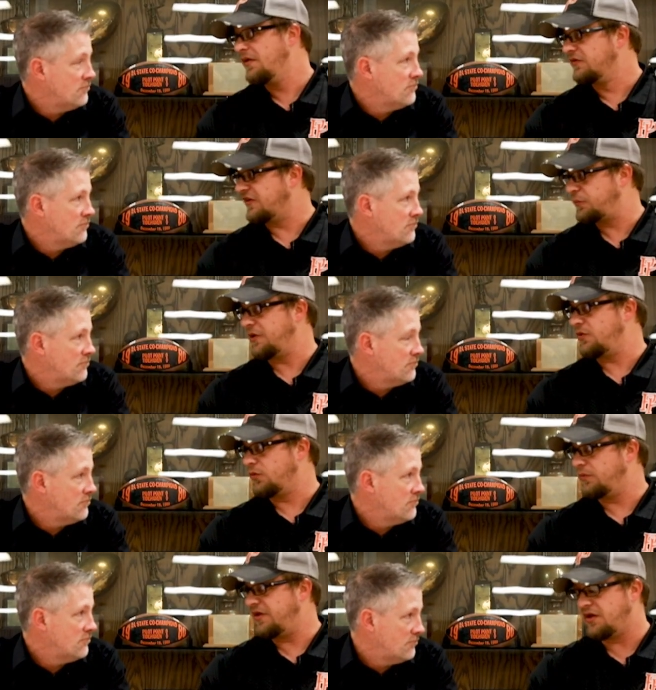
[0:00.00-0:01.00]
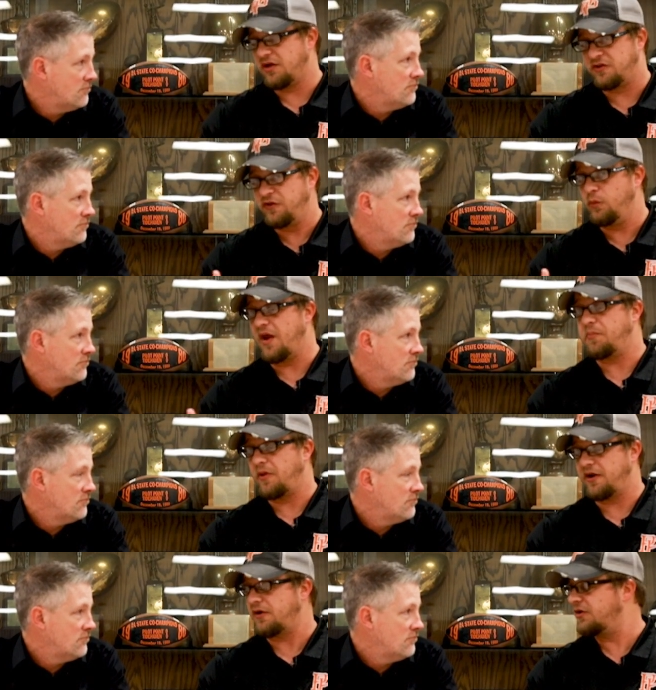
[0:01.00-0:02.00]
Speaker 1: So that's pretty cool to be a, a two-way
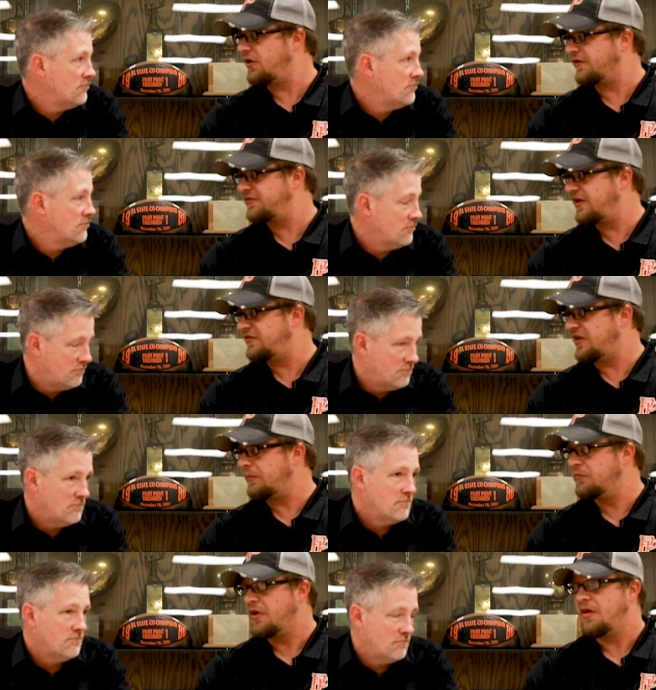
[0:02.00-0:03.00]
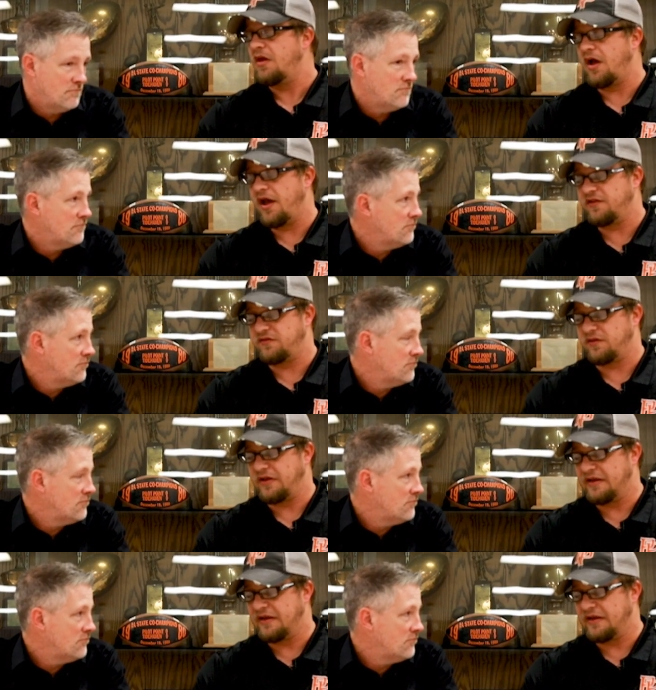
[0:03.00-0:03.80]
player on an all-state team. Uh, it's an